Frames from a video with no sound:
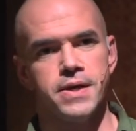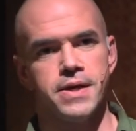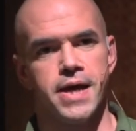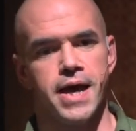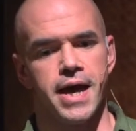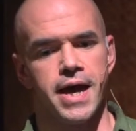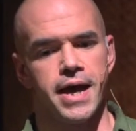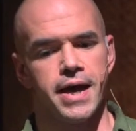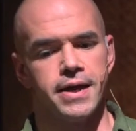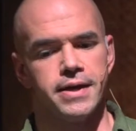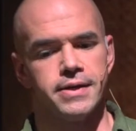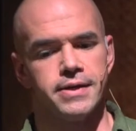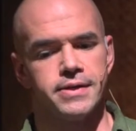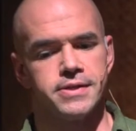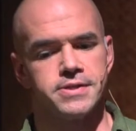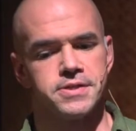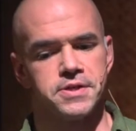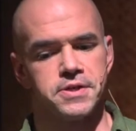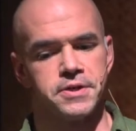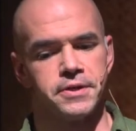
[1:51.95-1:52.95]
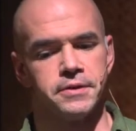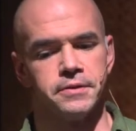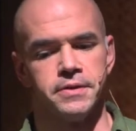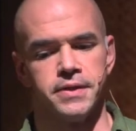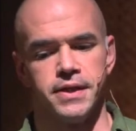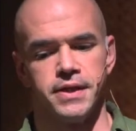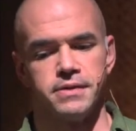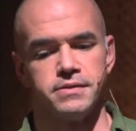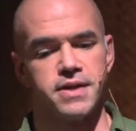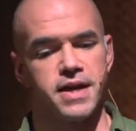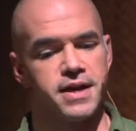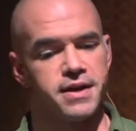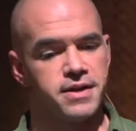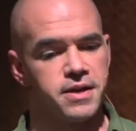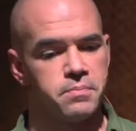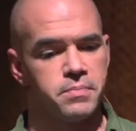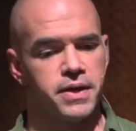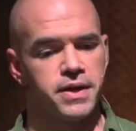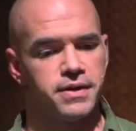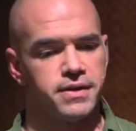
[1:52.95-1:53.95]
And so I ended
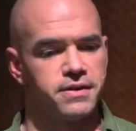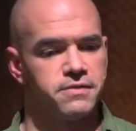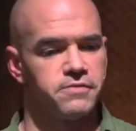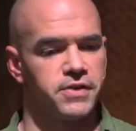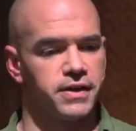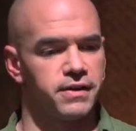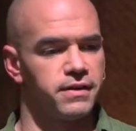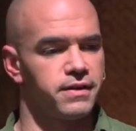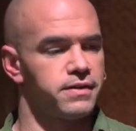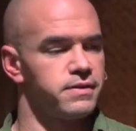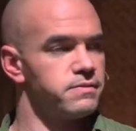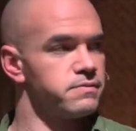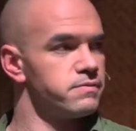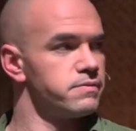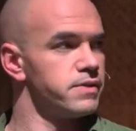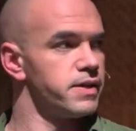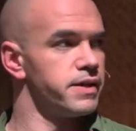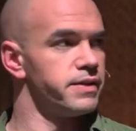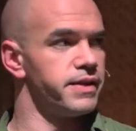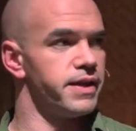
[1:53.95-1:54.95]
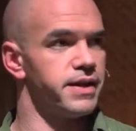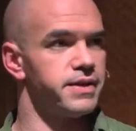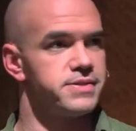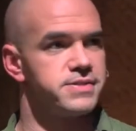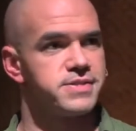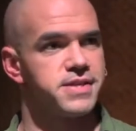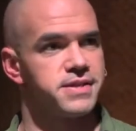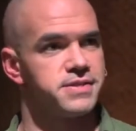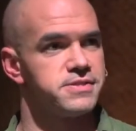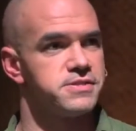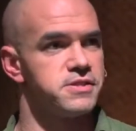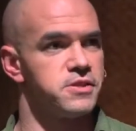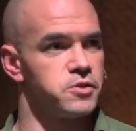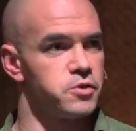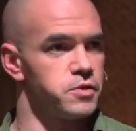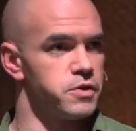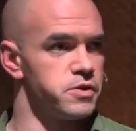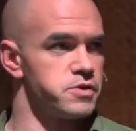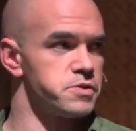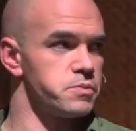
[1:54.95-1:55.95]
up being convicted and then sentenced to 2
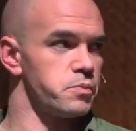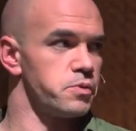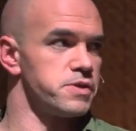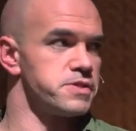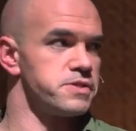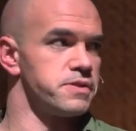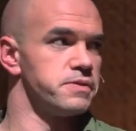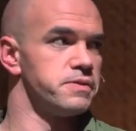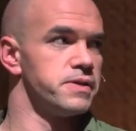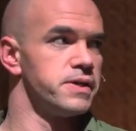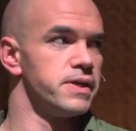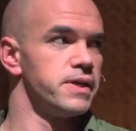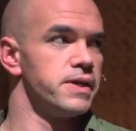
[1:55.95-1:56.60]
years in prison.